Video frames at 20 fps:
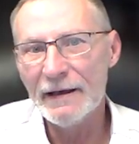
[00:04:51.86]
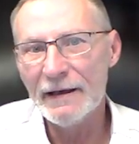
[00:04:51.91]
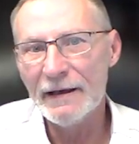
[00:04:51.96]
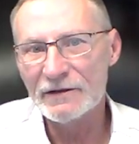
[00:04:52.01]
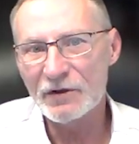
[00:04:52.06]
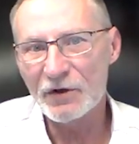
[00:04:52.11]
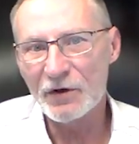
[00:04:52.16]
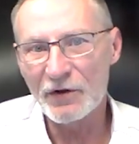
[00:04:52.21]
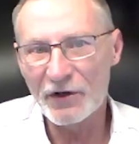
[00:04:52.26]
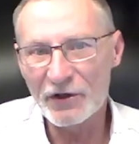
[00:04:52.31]

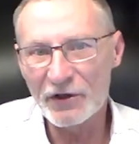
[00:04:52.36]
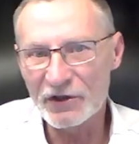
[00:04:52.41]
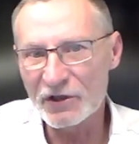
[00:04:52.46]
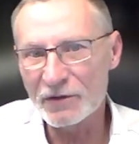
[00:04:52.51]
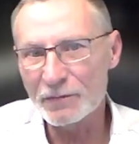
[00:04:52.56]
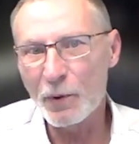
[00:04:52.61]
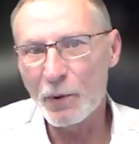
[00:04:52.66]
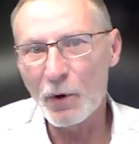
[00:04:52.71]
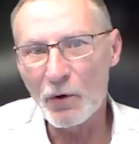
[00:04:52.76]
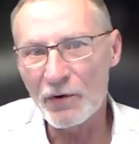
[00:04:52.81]
So they're
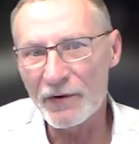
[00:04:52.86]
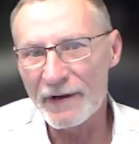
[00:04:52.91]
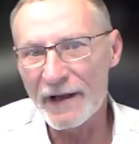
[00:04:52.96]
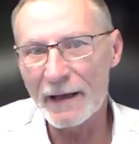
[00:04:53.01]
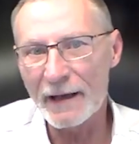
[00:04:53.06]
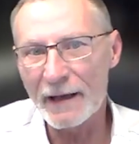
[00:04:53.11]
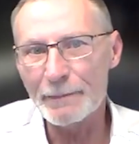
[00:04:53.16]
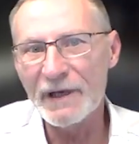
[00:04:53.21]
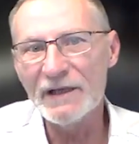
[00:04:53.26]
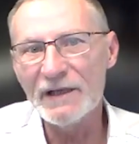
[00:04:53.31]
just pulling
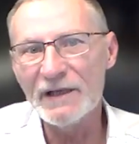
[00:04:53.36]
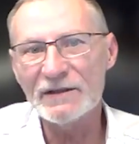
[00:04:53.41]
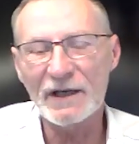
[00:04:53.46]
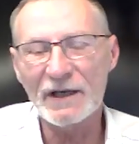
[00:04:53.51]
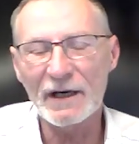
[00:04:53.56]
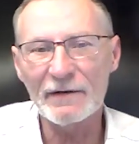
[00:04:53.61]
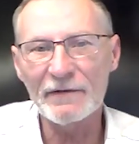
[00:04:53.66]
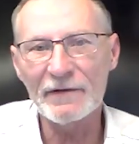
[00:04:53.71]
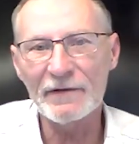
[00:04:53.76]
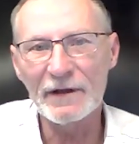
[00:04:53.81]
that piece
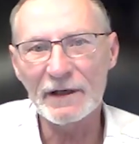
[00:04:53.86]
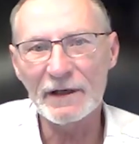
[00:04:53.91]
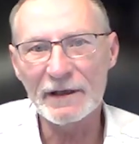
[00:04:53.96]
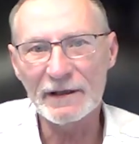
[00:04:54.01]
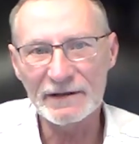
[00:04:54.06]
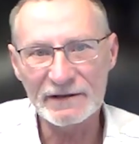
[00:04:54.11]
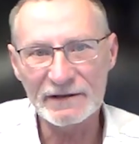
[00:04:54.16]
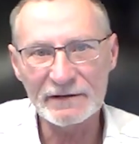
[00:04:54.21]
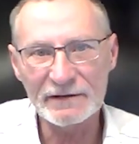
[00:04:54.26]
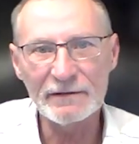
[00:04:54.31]
out of
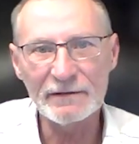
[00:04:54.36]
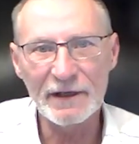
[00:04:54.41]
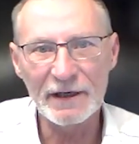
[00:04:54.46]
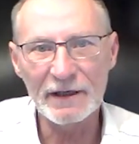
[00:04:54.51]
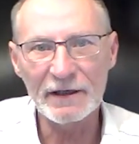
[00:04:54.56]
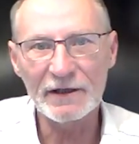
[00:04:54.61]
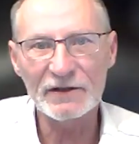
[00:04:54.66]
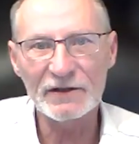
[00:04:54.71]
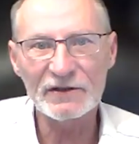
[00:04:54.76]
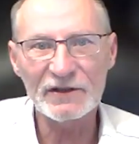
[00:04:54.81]

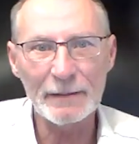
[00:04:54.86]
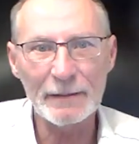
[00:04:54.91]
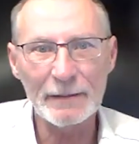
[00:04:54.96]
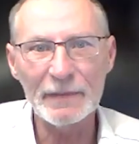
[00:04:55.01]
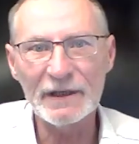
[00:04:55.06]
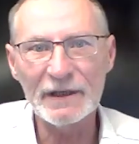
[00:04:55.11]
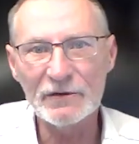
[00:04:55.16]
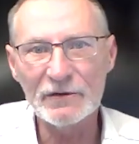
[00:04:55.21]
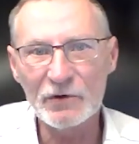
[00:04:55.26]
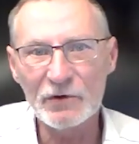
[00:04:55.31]
their
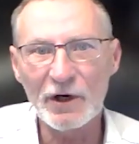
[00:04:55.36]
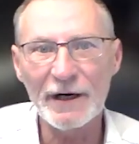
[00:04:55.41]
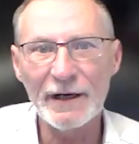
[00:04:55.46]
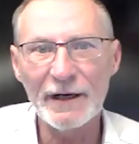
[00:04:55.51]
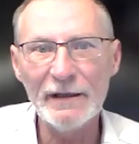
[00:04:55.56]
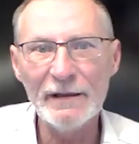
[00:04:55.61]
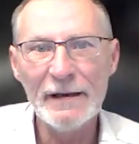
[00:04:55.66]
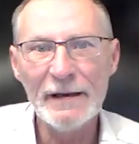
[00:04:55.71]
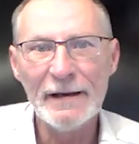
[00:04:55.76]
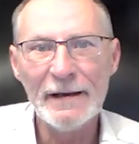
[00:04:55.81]
assembly
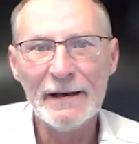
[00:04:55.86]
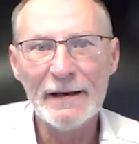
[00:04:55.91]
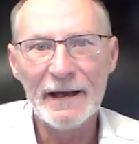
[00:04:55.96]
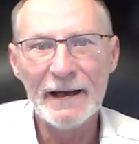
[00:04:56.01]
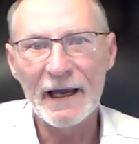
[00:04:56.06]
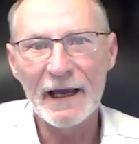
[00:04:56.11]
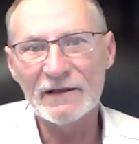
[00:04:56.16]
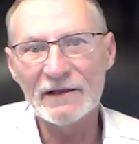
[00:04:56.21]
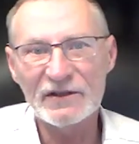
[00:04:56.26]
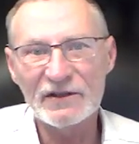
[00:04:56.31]
drawing
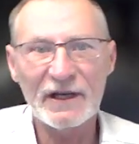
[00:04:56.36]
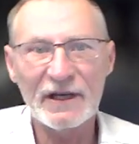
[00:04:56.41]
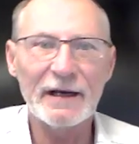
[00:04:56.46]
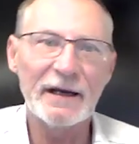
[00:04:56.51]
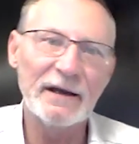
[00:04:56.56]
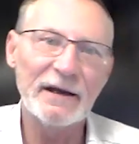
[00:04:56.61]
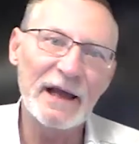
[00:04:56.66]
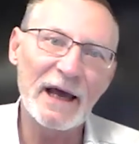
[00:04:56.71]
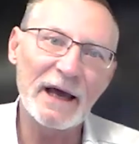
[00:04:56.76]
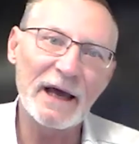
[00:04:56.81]
and
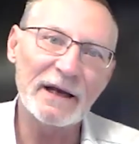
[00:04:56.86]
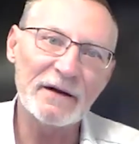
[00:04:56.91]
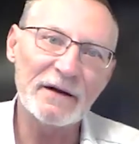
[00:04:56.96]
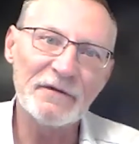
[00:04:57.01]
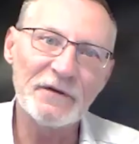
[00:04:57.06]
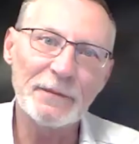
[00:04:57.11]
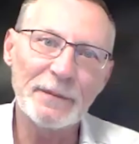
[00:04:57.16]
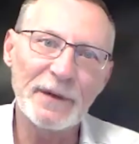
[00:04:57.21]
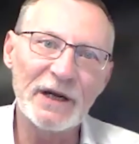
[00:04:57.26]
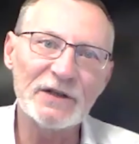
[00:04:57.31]
sending that
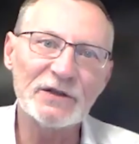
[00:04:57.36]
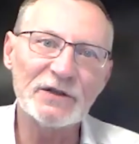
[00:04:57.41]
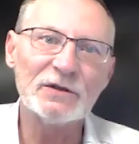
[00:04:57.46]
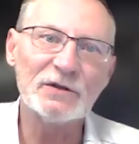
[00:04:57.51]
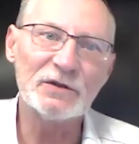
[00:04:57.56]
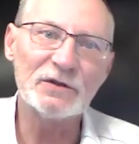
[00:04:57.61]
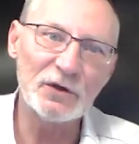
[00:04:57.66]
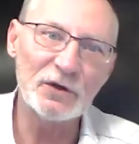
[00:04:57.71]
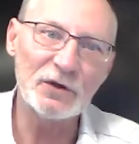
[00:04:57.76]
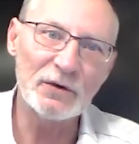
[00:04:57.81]

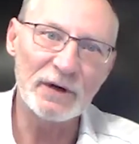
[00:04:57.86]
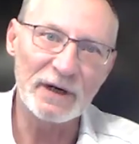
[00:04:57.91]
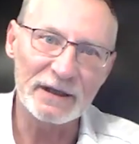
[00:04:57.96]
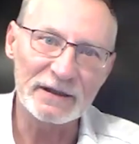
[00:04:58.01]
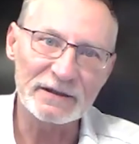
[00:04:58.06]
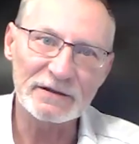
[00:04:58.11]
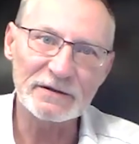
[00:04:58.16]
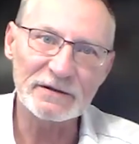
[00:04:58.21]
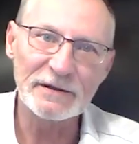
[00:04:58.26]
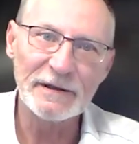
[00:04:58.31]
information to
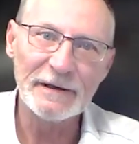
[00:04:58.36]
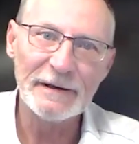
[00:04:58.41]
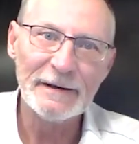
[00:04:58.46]
us.